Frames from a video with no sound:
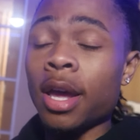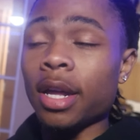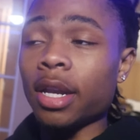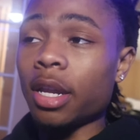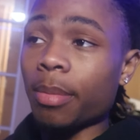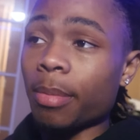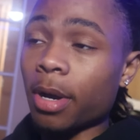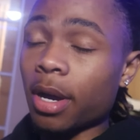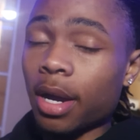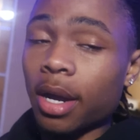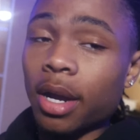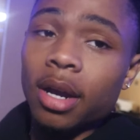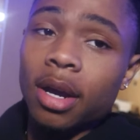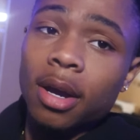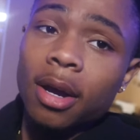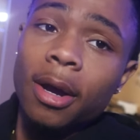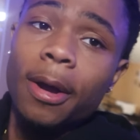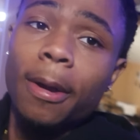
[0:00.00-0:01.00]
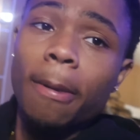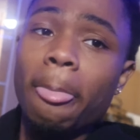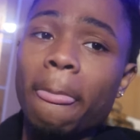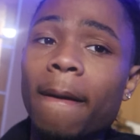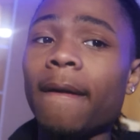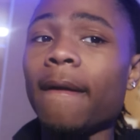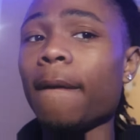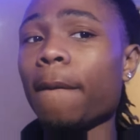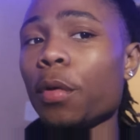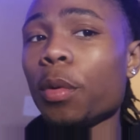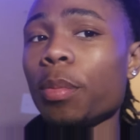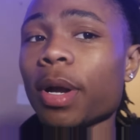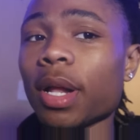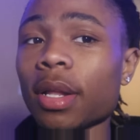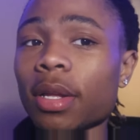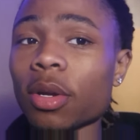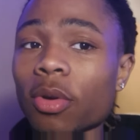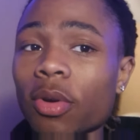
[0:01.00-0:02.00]
and then my haircut, and then we
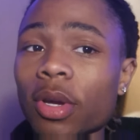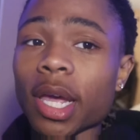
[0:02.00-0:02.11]
probably gonna